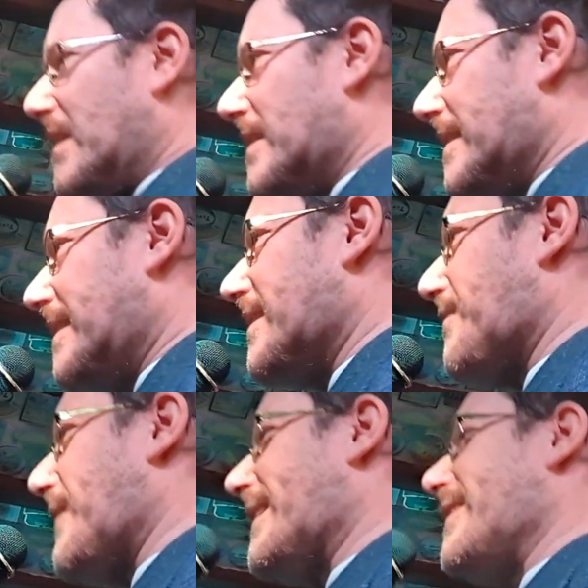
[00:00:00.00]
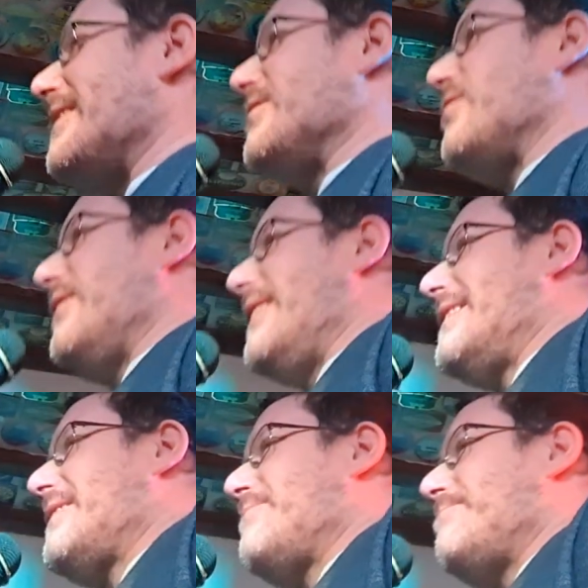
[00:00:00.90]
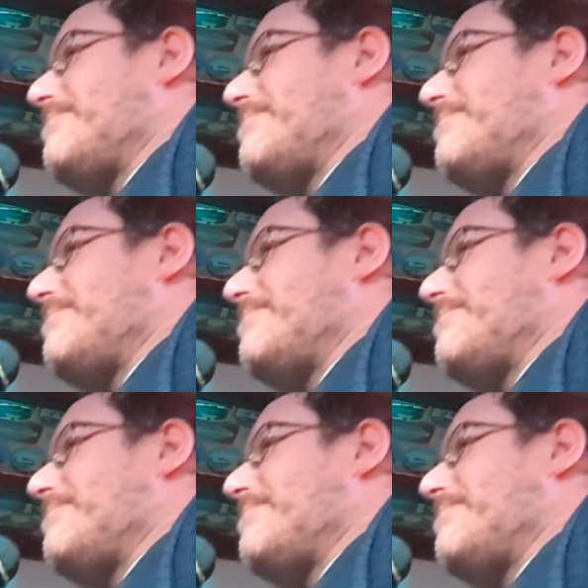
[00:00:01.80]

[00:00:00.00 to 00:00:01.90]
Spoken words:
And I think you'll enjoy this.